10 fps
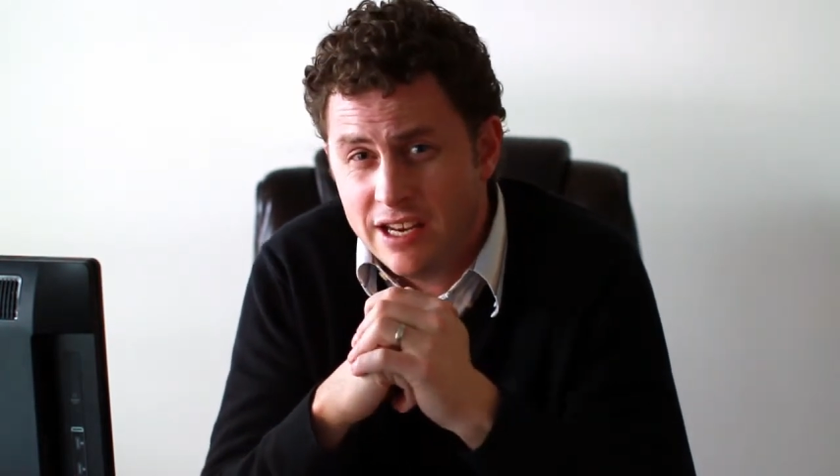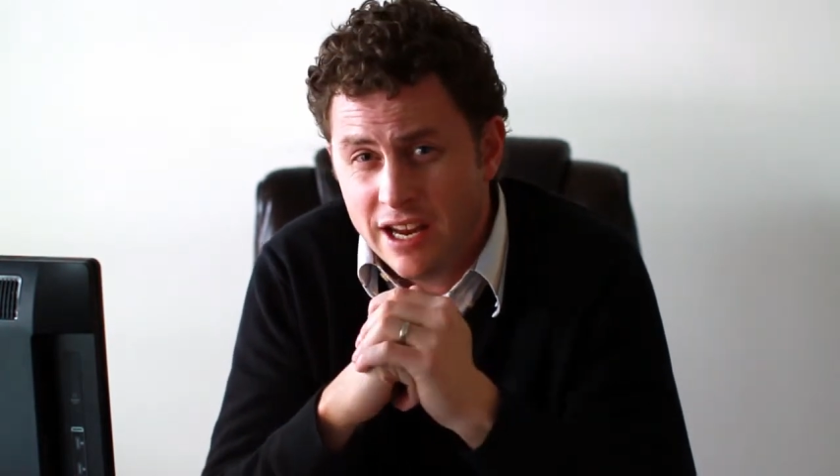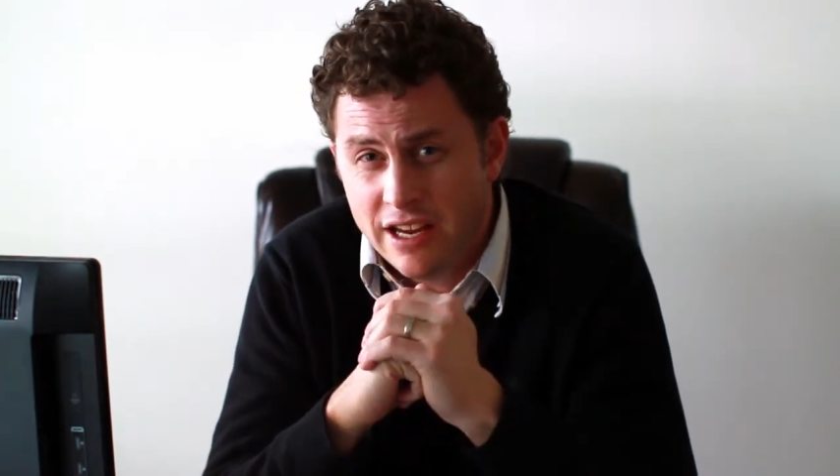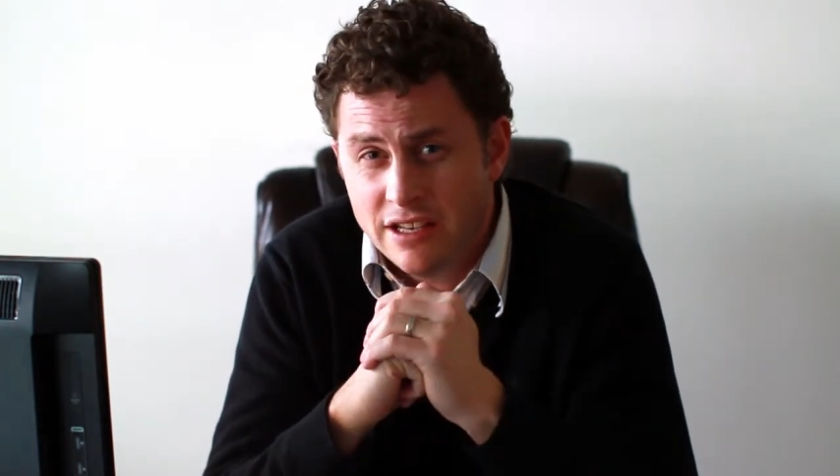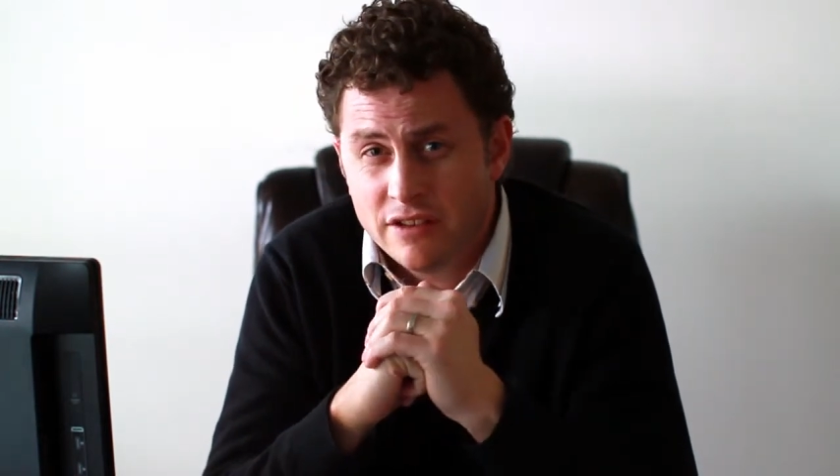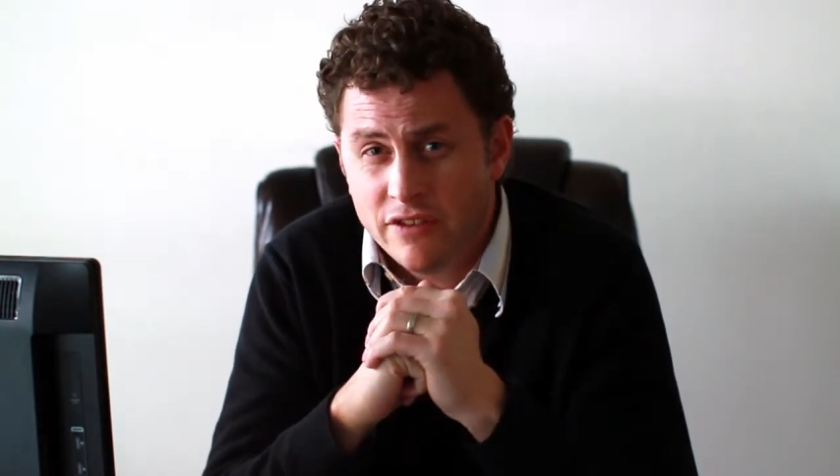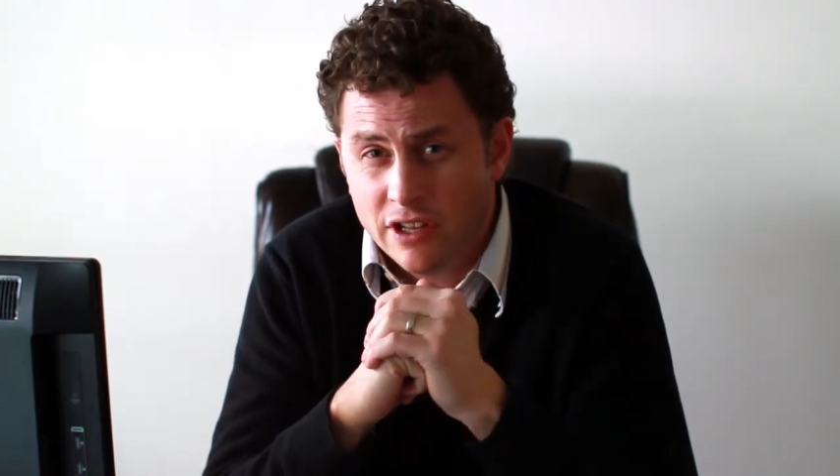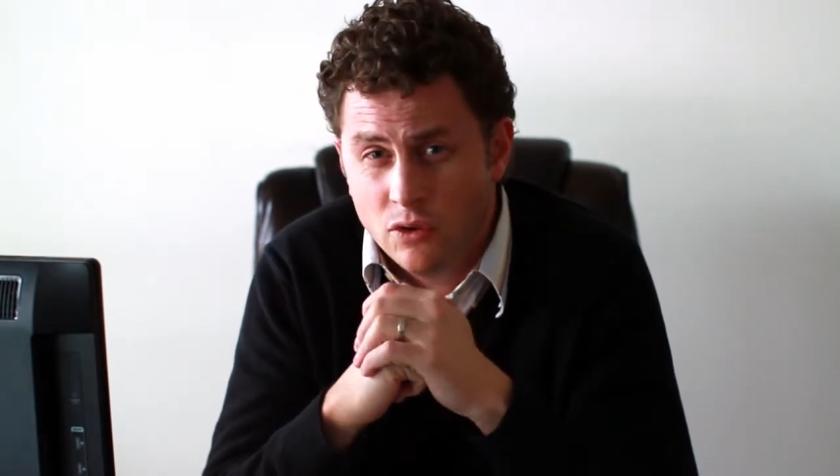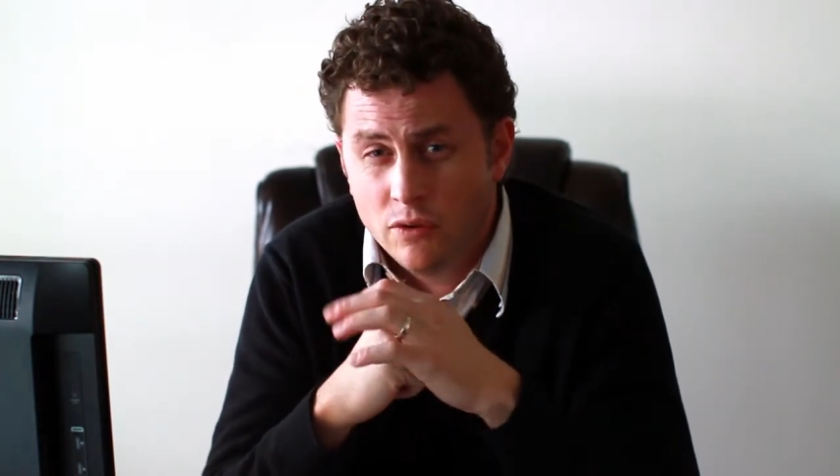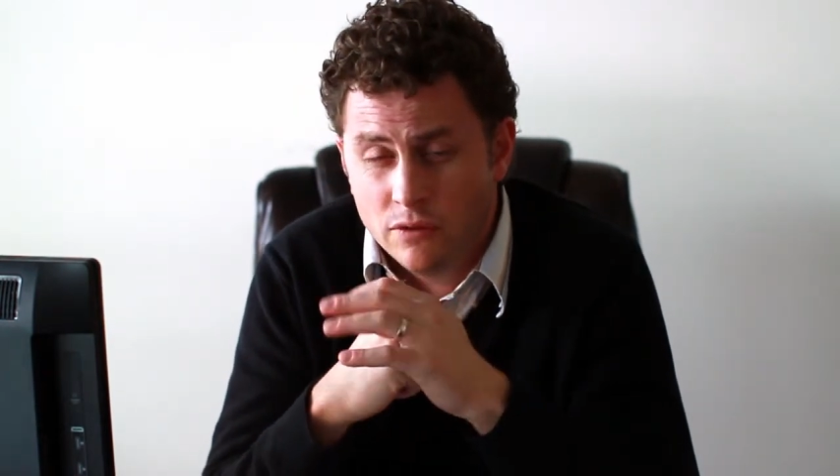days of
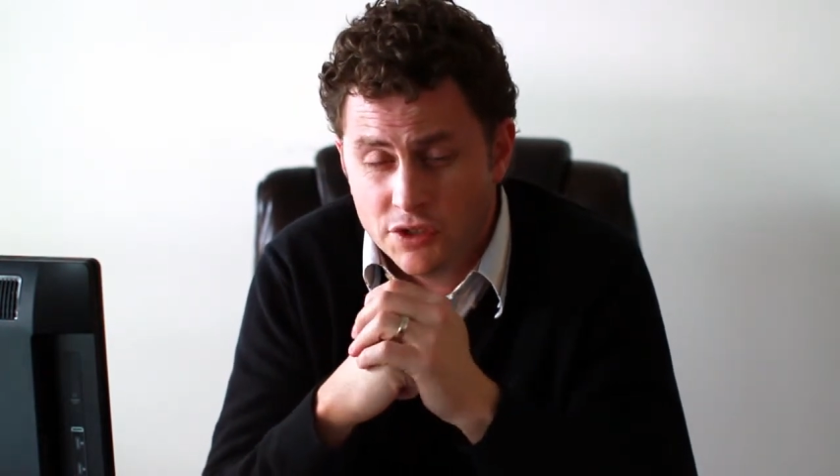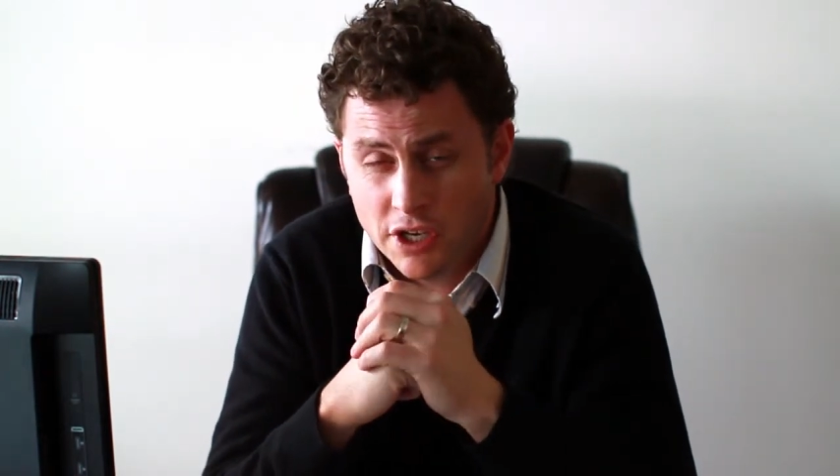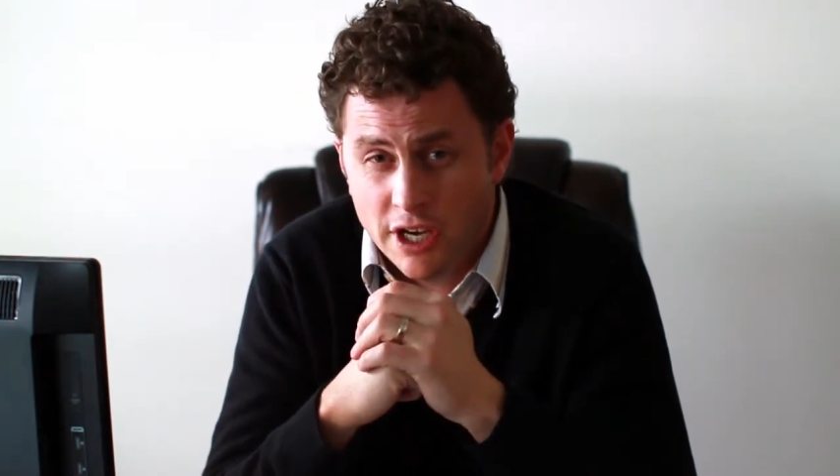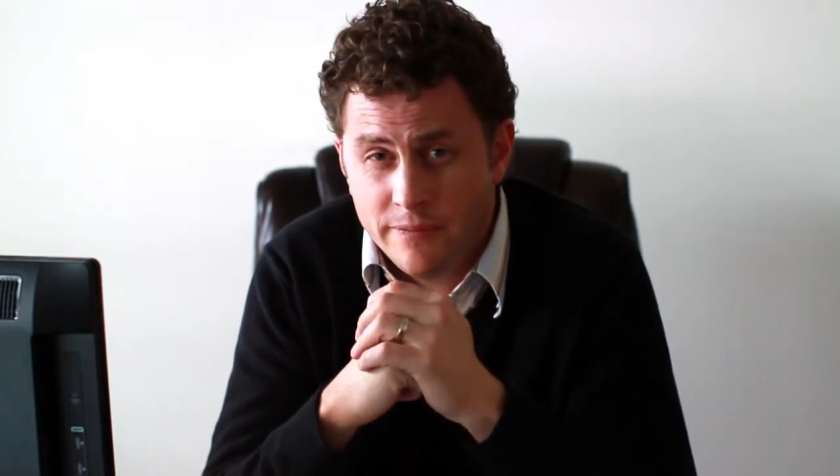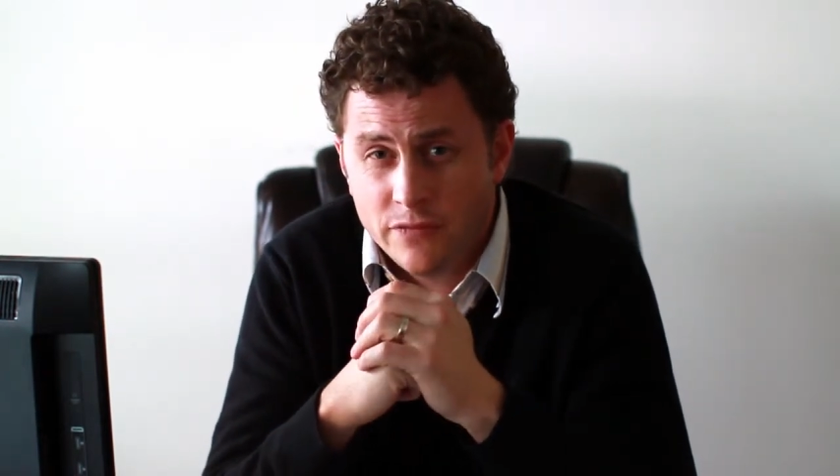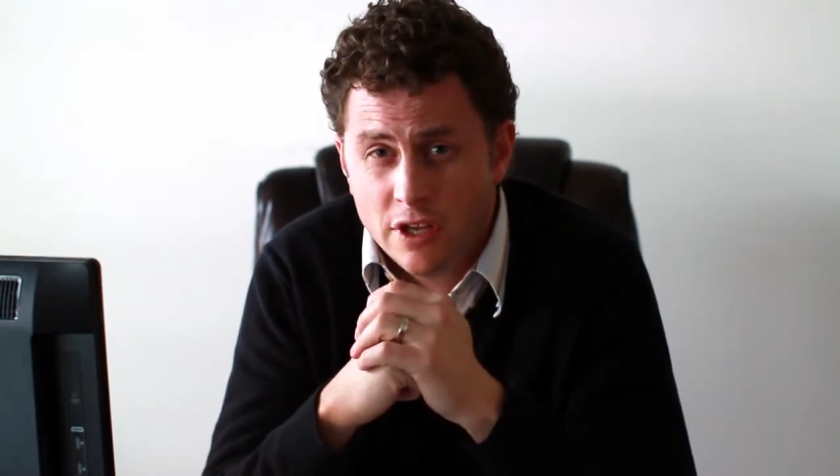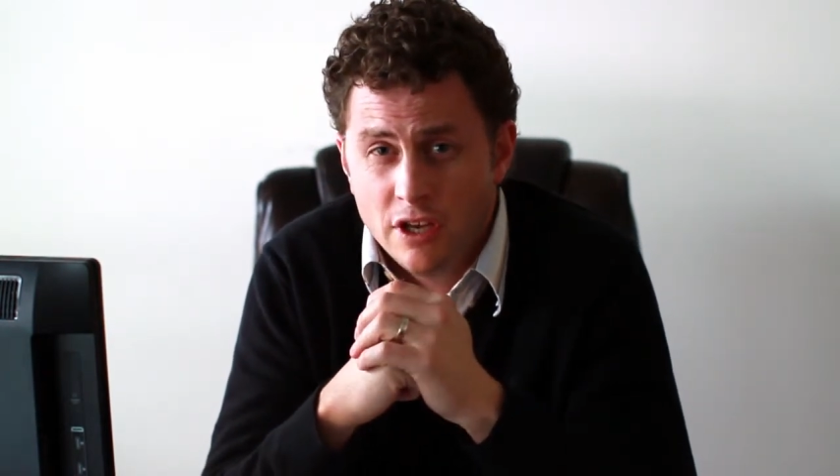unlawful time,